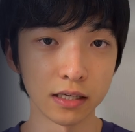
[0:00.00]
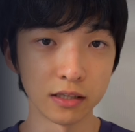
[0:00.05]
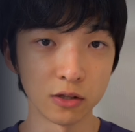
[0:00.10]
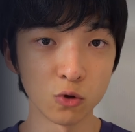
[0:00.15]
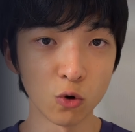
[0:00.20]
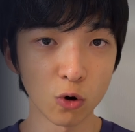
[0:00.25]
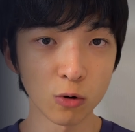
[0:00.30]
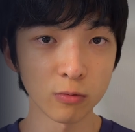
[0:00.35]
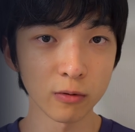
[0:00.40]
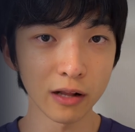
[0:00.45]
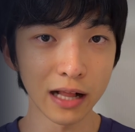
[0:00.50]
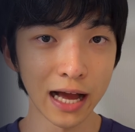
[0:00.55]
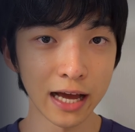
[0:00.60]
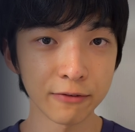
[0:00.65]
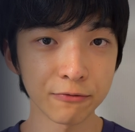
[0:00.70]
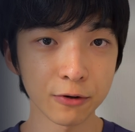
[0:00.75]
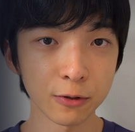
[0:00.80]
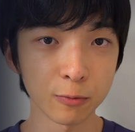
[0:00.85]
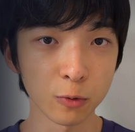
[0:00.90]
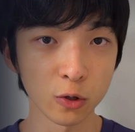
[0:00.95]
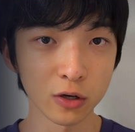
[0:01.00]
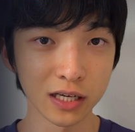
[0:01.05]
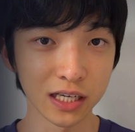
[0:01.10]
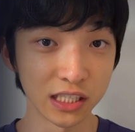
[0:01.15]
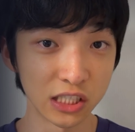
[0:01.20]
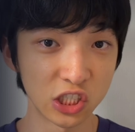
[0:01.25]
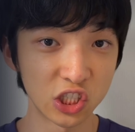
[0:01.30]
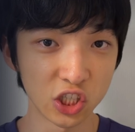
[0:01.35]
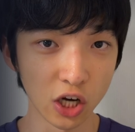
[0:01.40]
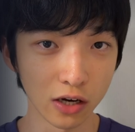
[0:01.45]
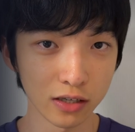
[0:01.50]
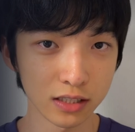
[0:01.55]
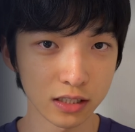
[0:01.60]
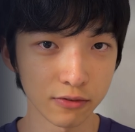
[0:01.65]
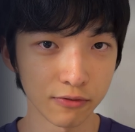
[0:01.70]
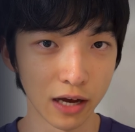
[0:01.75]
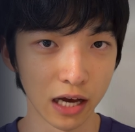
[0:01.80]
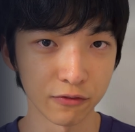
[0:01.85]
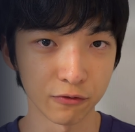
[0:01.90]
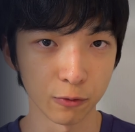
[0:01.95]
normal adverb or
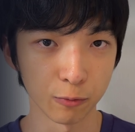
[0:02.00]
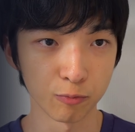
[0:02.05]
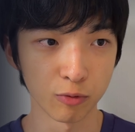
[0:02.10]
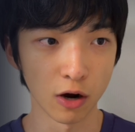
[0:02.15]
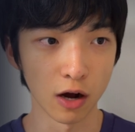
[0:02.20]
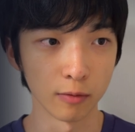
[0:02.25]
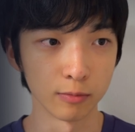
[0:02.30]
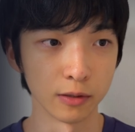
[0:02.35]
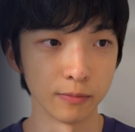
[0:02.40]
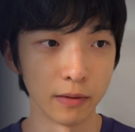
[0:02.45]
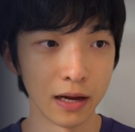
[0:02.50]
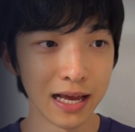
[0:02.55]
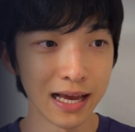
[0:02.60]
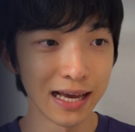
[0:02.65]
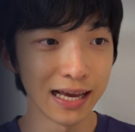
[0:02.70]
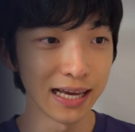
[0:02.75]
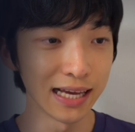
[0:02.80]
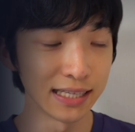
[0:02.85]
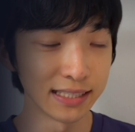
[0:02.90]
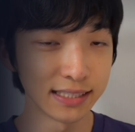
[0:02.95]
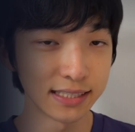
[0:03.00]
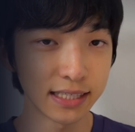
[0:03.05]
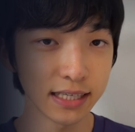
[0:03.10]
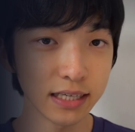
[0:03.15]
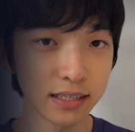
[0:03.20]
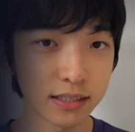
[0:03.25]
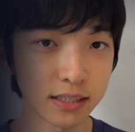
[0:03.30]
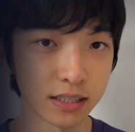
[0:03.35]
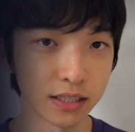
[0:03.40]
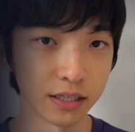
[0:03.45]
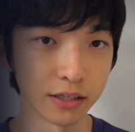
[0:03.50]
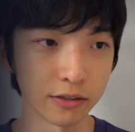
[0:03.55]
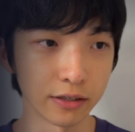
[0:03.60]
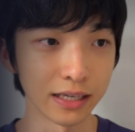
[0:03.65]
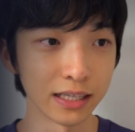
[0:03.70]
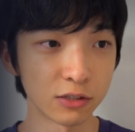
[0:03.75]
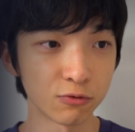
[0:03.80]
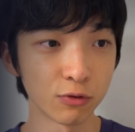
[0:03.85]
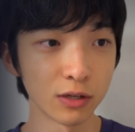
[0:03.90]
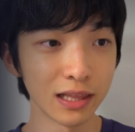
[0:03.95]
conjunctive adverb problem. Indeed here
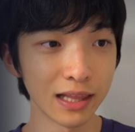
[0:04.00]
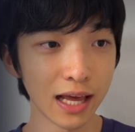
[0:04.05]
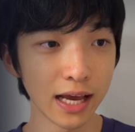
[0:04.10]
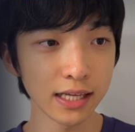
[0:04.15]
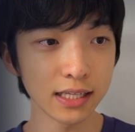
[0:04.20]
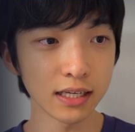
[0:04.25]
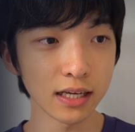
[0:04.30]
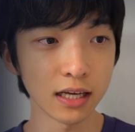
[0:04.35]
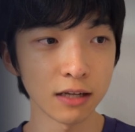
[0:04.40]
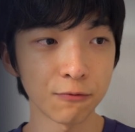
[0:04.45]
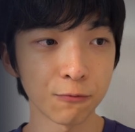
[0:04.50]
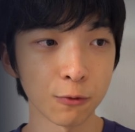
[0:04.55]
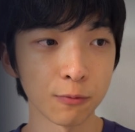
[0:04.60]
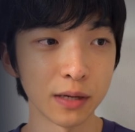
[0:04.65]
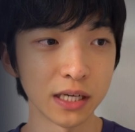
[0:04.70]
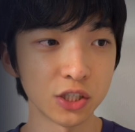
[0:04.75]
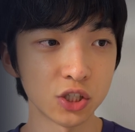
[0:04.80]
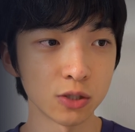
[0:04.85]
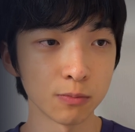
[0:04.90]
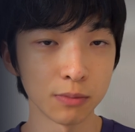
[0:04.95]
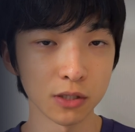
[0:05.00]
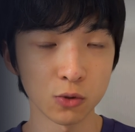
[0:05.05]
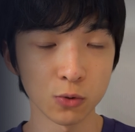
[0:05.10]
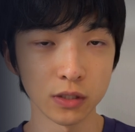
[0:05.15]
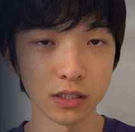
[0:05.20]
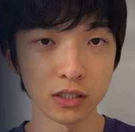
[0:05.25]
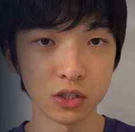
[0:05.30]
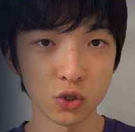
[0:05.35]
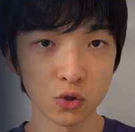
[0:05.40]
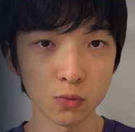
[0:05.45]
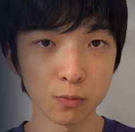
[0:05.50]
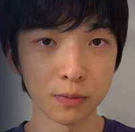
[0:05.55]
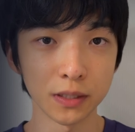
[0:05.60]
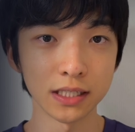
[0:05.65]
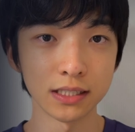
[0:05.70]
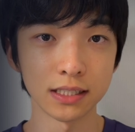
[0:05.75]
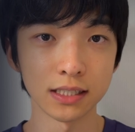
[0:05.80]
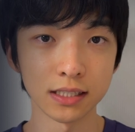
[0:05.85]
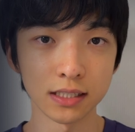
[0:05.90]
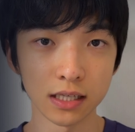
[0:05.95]
is relating information between two
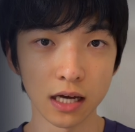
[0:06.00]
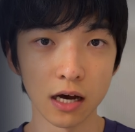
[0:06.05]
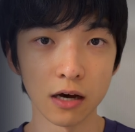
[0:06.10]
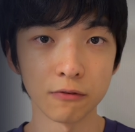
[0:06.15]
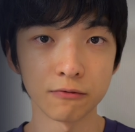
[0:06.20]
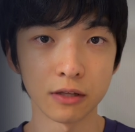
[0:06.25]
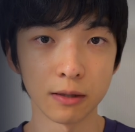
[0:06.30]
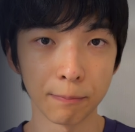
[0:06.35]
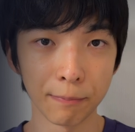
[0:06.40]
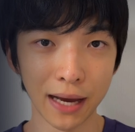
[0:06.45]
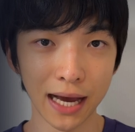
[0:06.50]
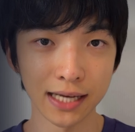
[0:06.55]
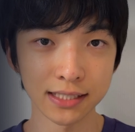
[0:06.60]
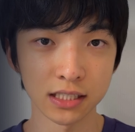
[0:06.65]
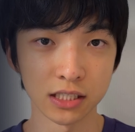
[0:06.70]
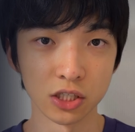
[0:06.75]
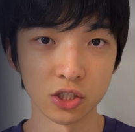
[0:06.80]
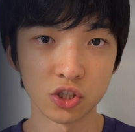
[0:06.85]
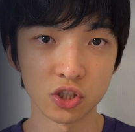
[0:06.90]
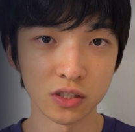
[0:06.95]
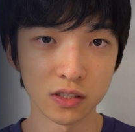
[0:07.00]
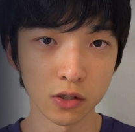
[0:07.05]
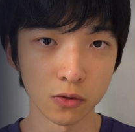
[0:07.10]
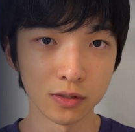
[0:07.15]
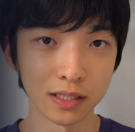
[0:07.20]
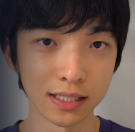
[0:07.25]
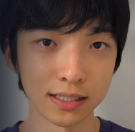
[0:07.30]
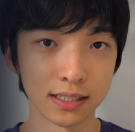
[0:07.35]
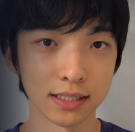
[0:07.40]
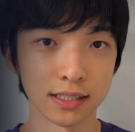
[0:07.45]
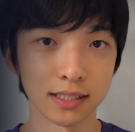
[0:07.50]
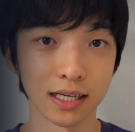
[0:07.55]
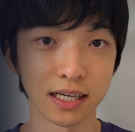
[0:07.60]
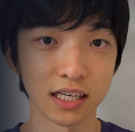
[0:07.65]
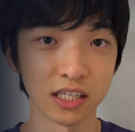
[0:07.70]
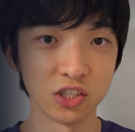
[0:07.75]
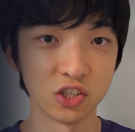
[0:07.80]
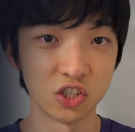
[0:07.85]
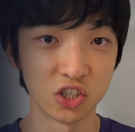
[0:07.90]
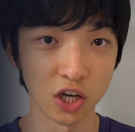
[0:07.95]
pieces of the passage, so this is a
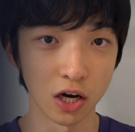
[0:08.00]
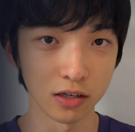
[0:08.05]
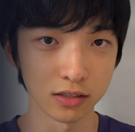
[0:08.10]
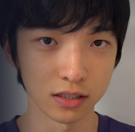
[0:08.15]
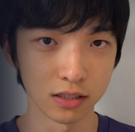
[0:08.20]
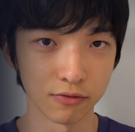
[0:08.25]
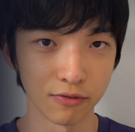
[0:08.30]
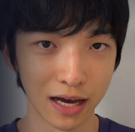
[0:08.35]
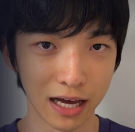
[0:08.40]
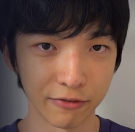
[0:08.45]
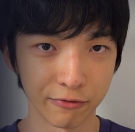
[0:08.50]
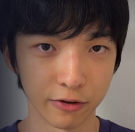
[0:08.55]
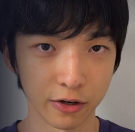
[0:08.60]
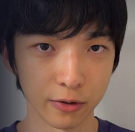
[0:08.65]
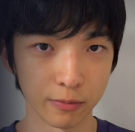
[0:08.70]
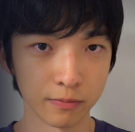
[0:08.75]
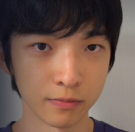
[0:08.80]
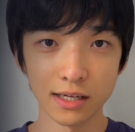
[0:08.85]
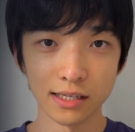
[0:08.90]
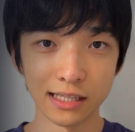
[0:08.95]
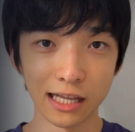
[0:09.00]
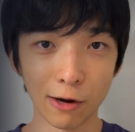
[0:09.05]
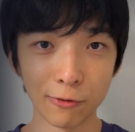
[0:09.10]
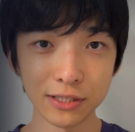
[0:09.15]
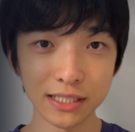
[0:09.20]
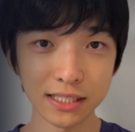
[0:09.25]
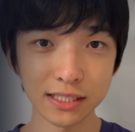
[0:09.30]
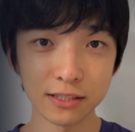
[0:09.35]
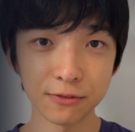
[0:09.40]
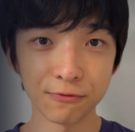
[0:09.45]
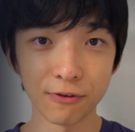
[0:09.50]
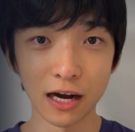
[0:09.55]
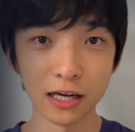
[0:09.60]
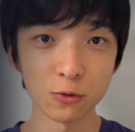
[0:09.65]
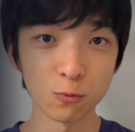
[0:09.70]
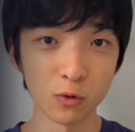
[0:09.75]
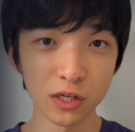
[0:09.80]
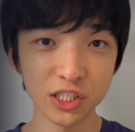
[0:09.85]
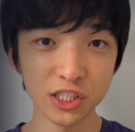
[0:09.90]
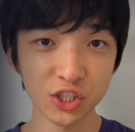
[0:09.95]
conjunctive adverb. Now we need to
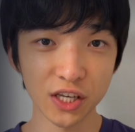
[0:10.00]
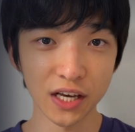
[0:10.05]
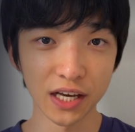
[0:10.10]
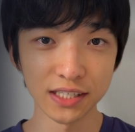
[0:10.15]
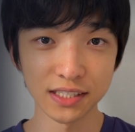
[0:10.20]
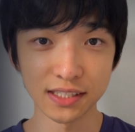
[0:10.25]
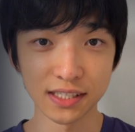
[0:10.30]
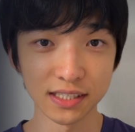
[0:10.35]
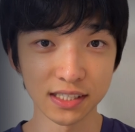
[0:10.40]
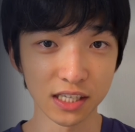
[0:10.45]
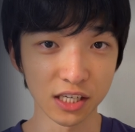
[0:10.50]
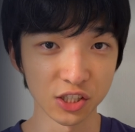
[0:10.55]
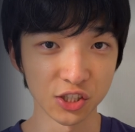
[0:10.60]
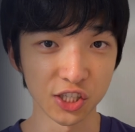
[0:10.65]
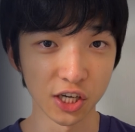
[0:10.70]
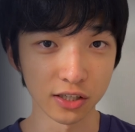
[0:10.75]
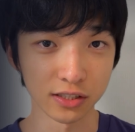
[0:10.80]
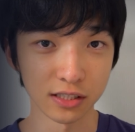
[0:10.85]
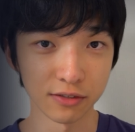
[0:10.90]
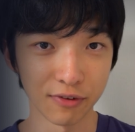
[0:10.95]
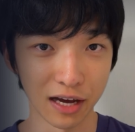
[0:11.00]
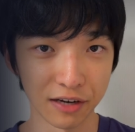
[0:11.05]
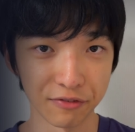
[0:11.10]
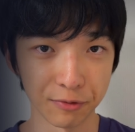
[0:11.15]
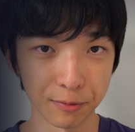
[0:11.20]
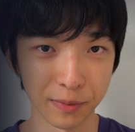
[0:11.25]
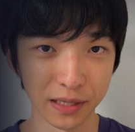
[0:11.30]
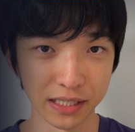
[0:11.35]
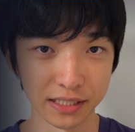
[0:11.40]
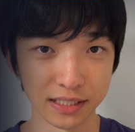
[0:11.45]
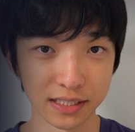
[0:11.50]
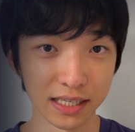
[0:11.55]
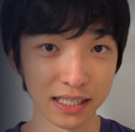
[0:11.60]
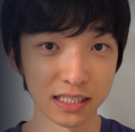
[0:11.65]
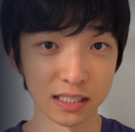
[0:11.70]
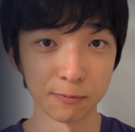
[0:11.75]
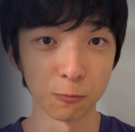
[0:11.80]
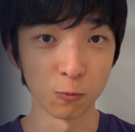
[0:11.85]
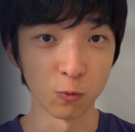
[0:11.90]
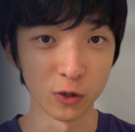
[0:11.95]
find which case this conjunctive adverb is.
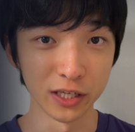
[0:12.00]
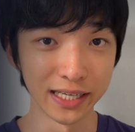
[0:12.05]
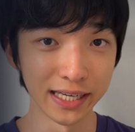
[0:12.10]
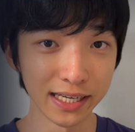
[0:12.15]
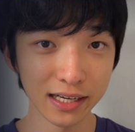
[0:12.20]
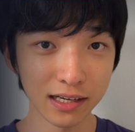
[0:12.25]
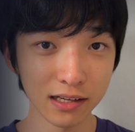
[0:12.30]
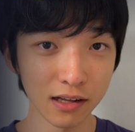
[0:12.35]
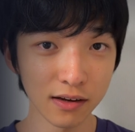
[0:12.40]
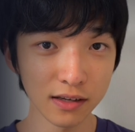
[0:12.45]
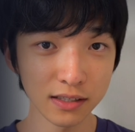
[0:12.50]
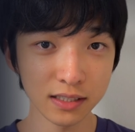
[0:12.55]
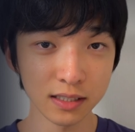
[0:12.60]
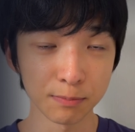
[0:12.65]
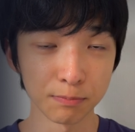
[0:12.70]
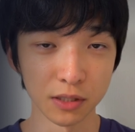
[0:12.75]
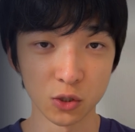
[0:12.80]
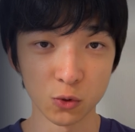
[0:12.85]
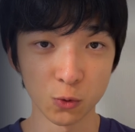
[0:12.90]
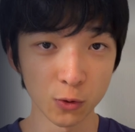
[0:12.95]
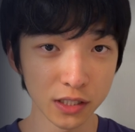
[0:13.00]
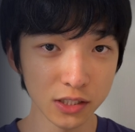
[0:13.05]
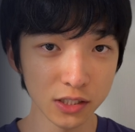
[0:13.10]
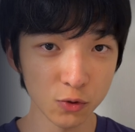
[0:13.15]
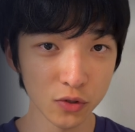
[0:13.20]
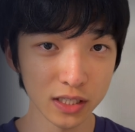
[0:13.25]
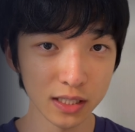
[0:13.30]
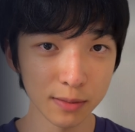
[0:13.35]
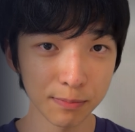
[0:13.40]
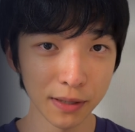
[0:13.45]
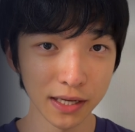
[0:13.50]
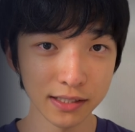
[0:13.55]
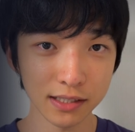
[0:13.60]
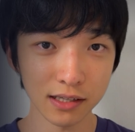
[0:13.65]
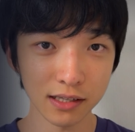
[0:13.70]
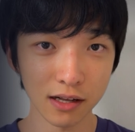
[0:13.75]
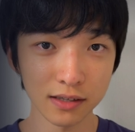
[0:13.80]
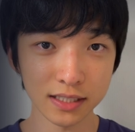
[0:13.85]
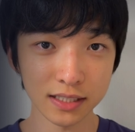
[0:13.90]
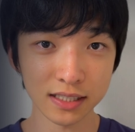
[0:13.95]
Is it within a clause, between two independent
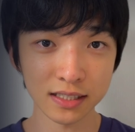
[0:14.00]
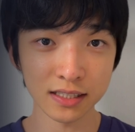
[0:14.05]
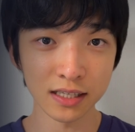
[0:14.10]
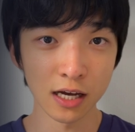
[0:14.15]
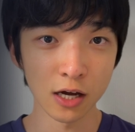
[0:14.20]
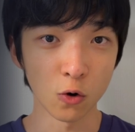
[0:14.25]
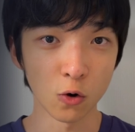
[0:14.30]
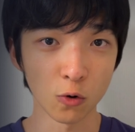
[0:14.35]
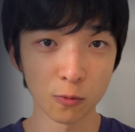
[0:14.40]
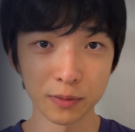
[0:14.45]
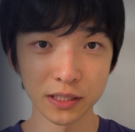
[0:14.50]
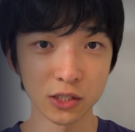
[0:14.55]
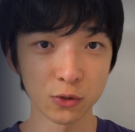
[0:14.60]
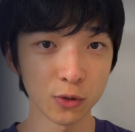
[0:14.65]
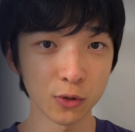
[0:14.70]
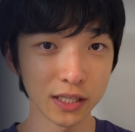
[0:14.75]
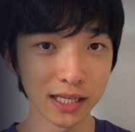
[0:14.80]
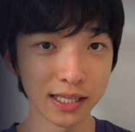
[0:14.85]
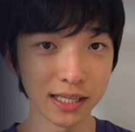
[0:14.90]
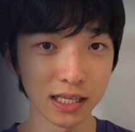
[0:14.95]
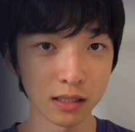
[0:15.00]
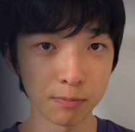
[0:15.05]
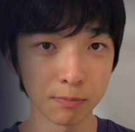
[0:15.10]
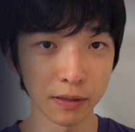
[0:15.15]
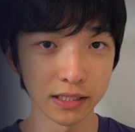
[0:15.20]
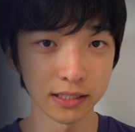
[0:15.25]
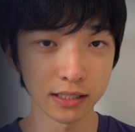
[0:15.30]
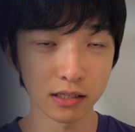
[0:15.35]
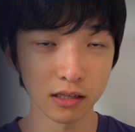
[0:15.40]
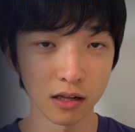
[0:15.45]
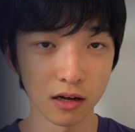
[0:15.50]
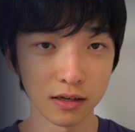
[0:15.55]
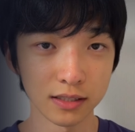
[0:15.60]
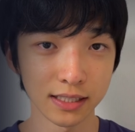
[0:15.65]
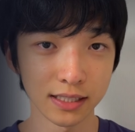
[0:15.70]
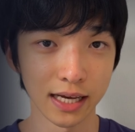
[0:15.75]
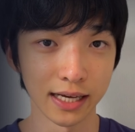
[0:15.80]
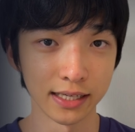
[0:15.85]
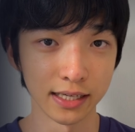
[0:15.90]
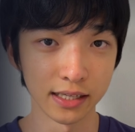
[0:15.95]
clauses, or between an independent
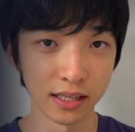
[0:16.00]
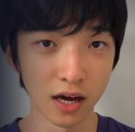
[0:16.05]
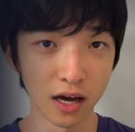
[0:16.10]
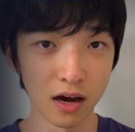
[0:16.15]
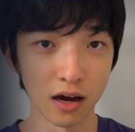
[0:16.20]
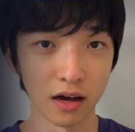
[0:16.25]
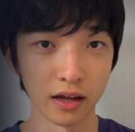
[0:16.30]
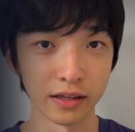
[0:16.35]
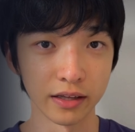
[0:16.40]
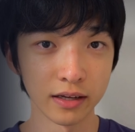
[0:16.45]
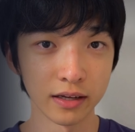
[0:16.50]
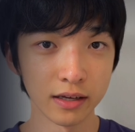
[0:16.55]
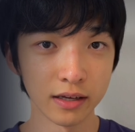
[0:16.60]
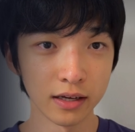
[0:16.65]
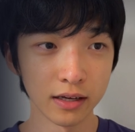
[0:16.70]
clause and a non?